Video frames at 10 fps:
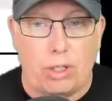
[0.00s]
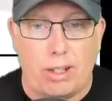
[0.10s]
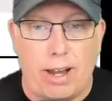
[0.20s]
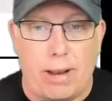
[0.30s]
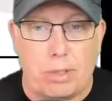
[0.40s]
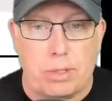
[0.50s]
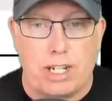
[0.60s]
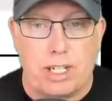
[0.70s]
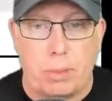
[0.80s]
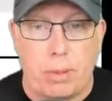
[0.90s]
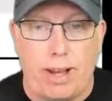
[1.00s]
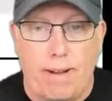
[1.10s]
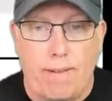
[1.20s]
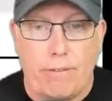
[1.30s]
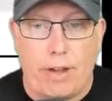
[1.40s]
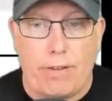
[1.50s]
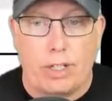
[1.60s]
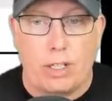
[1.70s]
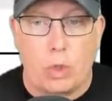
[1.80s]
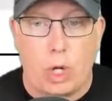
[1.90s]
Looking at the percentage play,
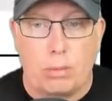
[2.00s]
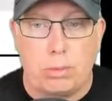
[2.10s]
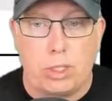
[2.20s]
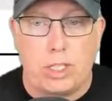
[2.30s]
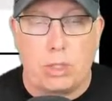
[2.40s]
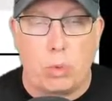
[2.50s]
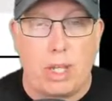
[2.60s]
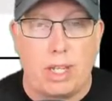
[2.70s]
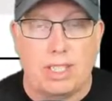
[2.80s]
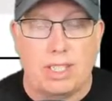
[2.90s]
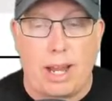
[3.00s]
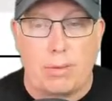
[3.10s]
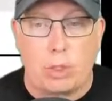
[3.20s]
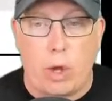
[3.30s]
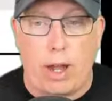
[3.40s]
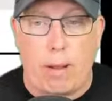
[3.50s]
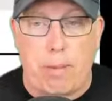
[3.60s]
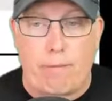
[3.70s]
favoring the Toronto Blue Jays winning this game straight up